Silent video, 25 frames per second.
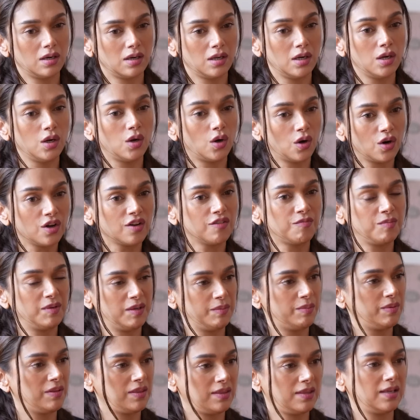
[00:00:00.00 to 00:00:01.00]
a lot of
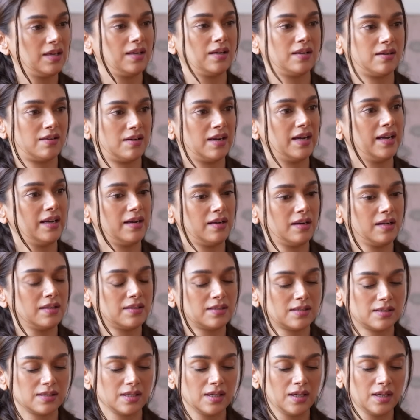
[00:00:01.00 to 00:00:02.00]
people think, right?
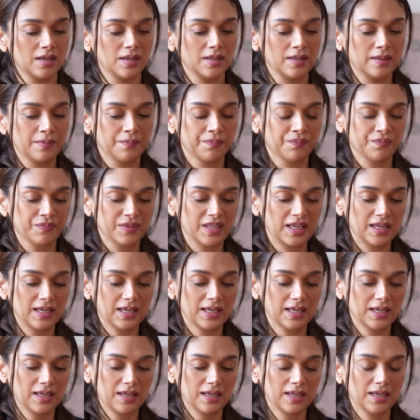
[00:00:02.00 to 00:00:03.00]
It's,
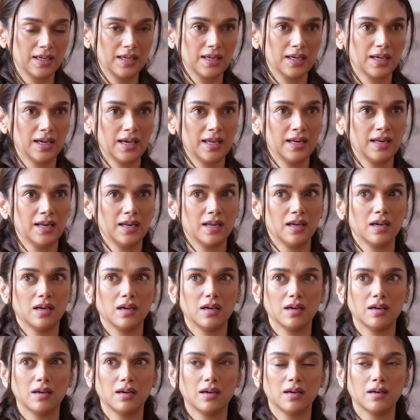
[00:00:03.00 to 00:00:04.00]
and
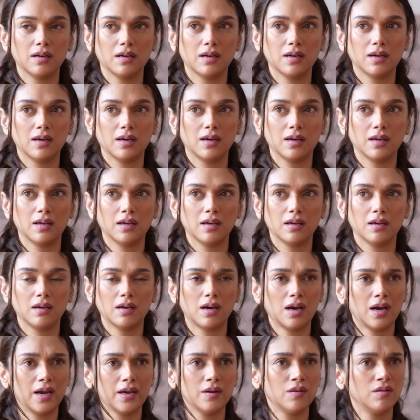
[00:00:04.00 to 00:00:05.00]

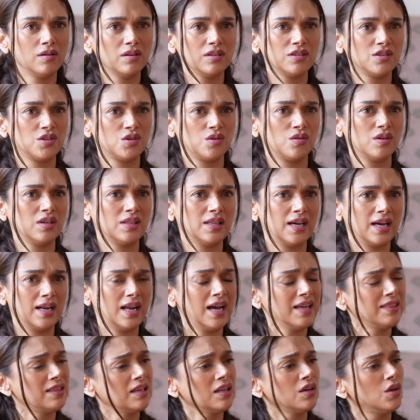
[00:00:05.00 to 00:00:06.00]
I don't enjoy
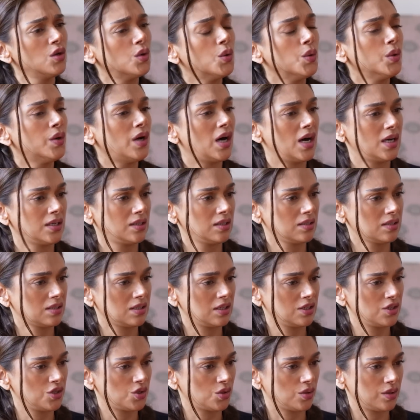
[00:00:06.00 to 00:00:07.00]
that. I think no
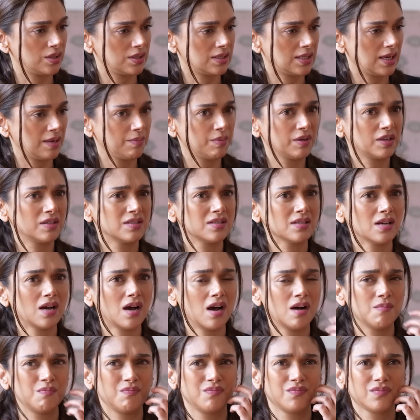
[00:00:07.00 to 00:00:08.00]
artist enjoys that because
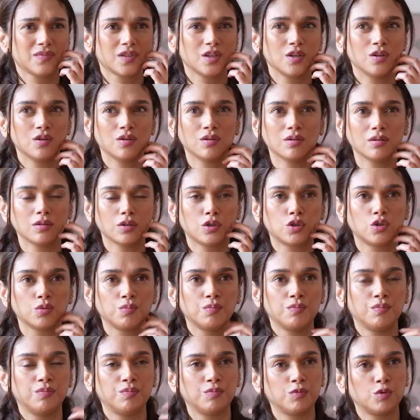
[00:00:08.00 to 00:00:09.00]
you know,
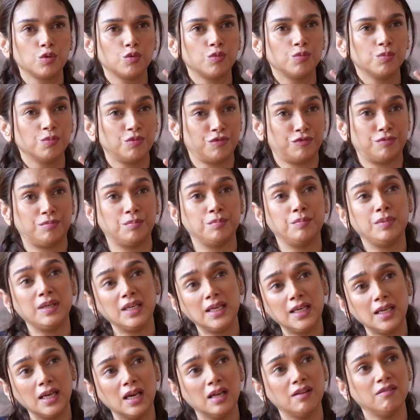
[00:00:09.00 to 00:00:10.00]
to, to
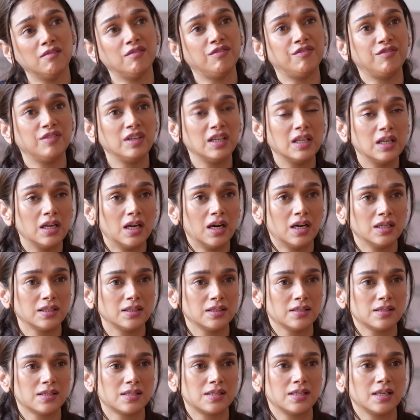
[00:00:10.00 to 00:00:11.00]
be and feel
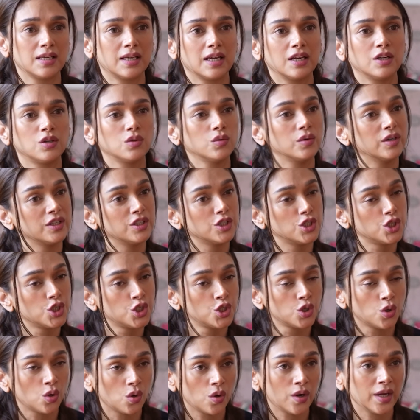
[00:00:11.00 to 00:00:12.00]
artistic and to
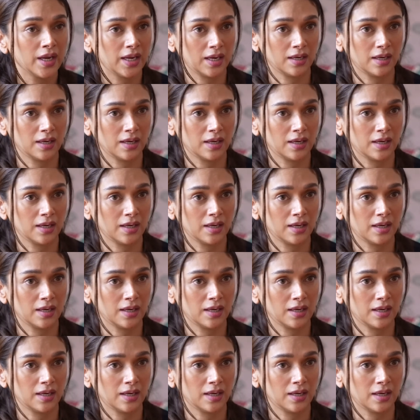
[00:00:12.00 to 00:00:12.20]
enjoy